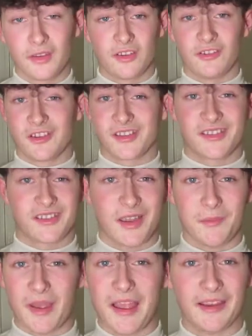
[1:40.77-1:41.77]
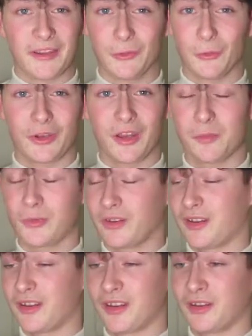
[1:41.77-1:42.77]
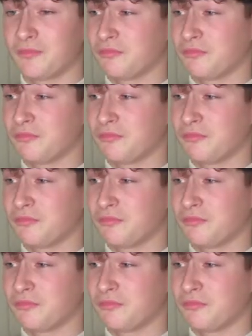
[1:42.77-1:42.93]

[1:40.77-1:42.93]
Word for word: You just sit back and look at them and like...